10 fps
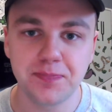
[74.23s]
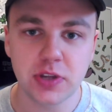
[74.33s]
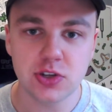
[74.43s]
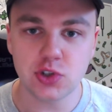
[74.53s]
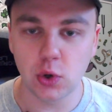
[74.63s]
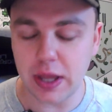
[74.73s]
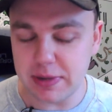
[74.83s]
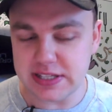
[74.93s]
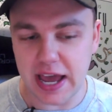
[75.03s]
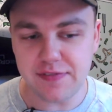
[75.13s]
So let me
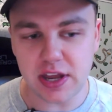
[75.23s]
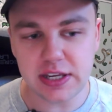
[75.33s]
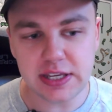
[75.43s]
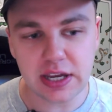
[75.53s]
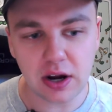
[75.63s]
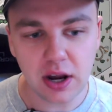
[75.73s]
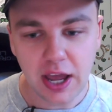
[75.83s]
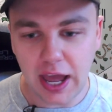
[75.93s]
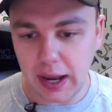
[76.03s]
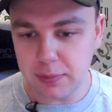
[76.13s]
dive in here
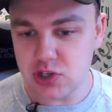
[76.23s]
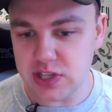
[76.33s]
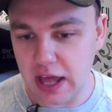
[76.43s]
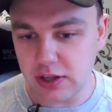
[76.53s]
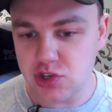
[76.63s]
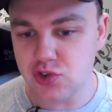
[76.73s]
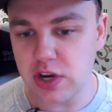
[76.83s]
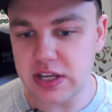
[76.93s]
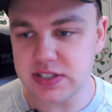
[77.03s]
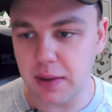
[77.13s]
and let me just
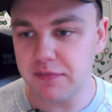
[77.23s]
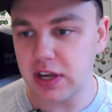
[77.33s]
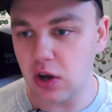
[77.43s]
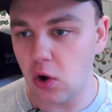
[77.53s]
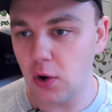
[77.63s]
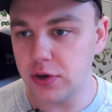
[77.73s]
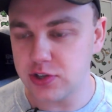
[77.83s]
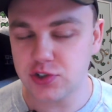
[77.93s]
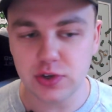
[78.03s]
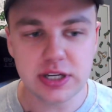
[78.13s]
illustrate something on the
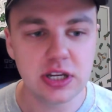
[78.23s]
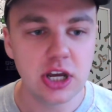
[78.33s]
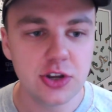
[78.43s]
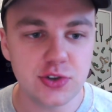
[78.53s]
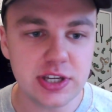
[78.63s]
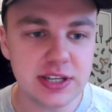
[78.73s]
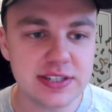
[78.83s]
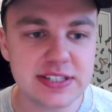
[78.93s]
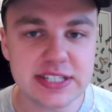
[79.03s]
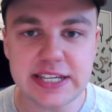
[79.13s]
screen so that you can
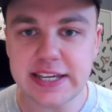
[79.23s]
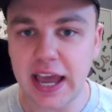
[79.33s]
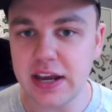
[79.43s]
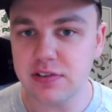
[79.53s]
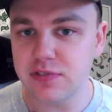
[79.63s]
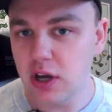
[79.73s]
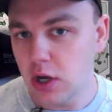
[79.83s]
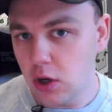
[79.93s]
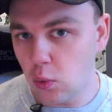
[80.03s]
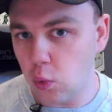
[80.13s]
see kind of
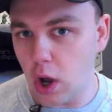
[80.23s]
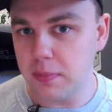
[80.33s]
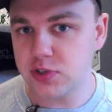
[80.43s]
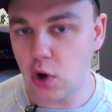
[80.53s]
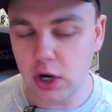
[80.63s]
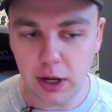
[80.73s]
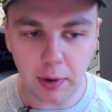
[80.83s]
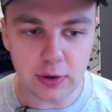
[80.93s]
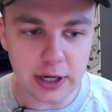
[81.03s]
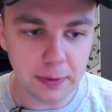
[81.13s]
what I'm talking
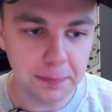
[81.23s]
about here.